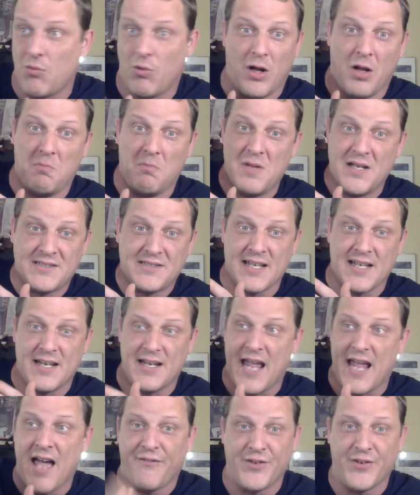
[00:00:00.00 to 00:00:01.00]
well, missing
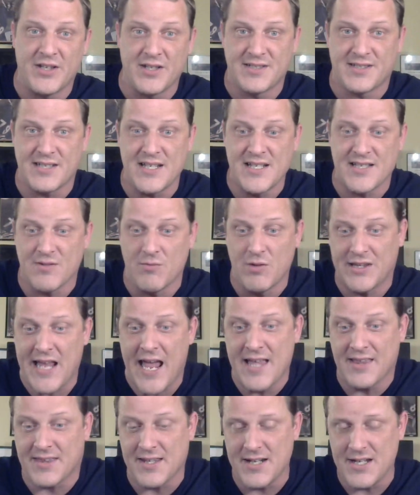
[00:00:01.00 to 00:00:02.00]
half of the season with
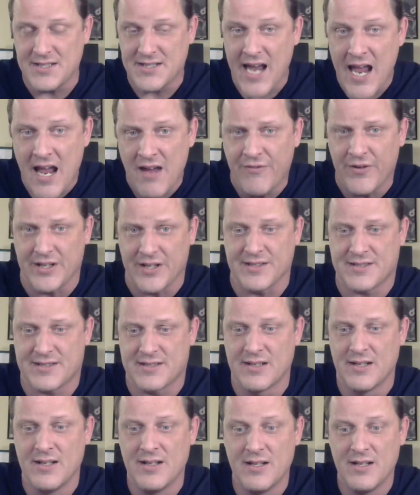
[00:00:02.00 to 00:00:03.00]
Anthony Davis.
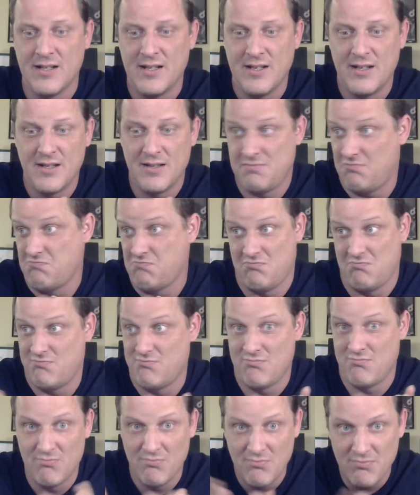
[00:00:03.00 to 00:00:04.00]

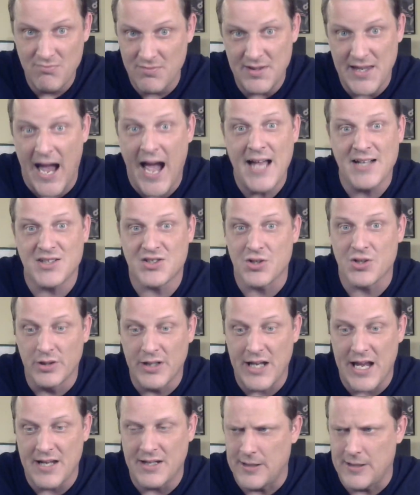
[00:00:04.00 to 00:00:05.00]
That's
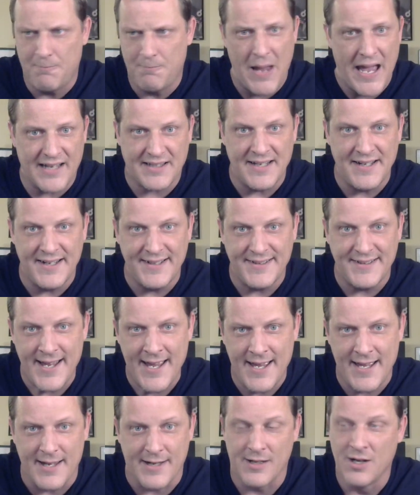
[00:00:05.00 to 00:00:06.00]
certainly an impact, and it
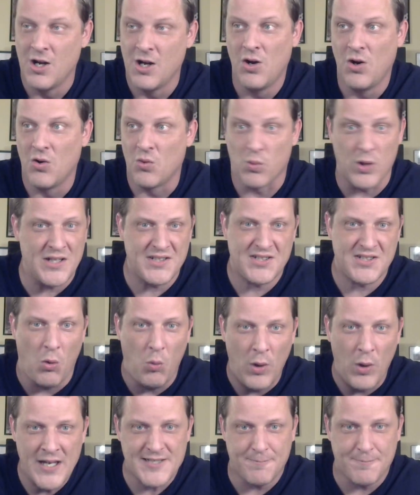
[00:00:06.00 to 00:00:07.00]
did. Russell
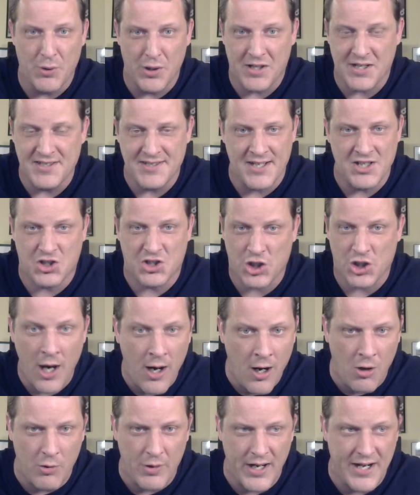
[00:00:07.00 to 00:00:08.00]
Westbrook is a
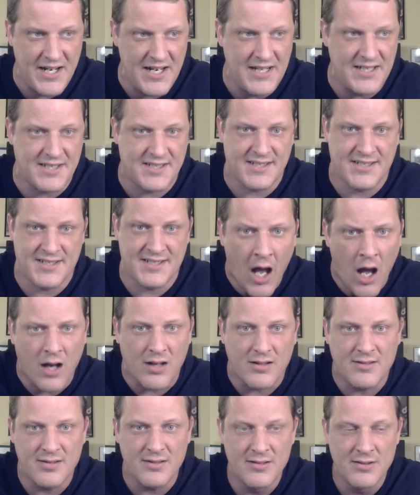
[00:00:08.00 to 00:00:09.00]
chode, and he
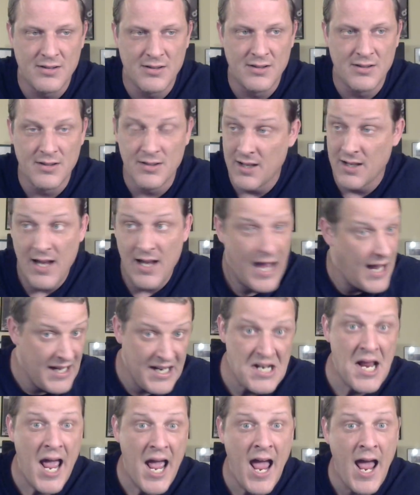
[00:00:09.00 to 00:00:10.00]
sucked. And
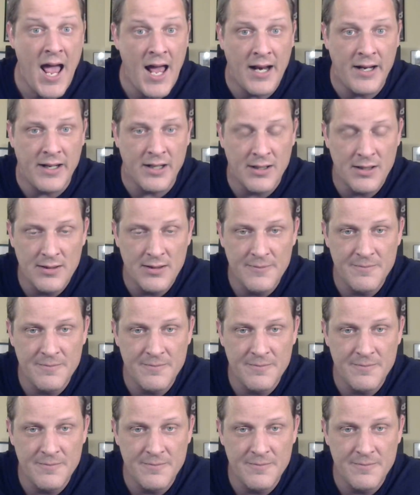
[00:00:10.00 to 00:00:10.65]
he did.